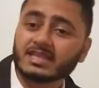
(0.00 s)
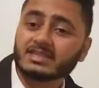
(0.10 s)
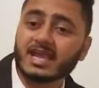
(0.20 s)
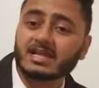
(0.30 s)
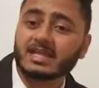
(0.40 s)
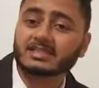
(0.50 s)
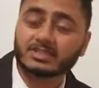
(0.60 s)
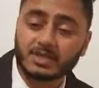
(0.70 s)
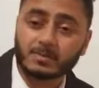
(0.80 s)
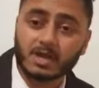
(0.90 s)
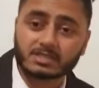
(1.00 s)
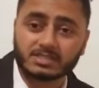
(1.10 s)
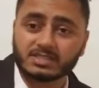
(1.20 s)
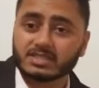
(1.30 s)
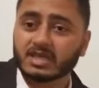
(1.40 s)
That takes 3
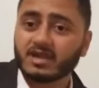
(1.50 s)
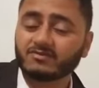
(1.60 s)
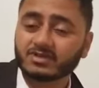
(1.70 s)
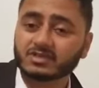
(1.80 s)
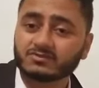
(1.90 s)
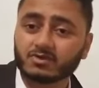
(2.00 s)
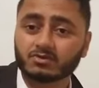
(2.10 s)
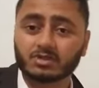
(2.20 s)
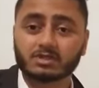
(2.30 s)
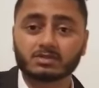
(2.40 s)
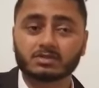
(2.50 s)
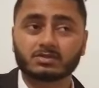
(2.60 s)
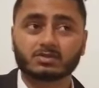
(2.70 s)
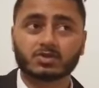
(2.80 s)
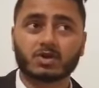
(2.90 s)
marks each, and after this we go to the
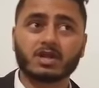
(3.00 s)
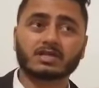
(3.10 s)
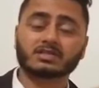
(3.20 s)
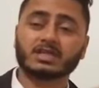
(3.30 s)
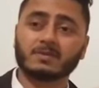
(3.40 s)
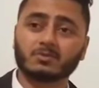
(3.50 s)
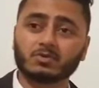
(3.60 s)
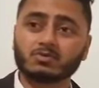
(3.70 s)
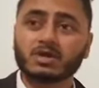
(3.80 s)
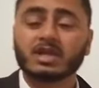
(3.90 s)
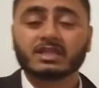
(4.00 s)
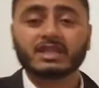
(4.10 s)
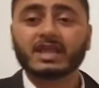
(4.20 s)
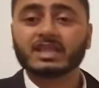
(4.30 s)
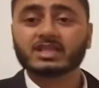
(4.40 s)
short answer type 2
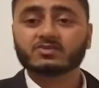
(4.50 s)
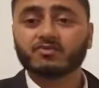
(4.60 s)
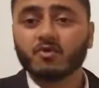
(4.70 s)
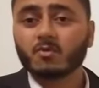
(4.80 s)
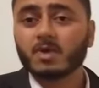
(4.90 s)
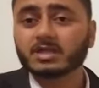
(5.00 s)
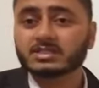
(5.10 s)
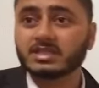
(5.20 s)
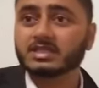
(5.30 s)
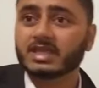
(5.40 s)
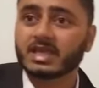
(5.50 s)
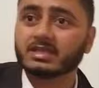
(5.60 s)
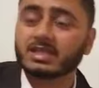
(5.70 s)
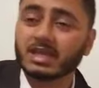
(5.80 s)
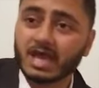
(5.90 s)
that takes 4 marks each,
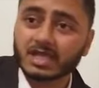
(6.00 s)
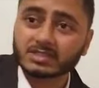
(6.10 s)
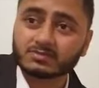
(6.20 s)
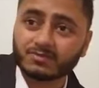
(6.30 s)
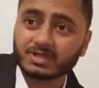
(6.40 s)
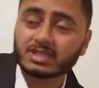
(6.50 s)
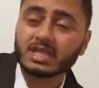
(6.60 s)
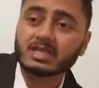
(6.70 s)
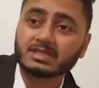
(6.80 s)
and the last one,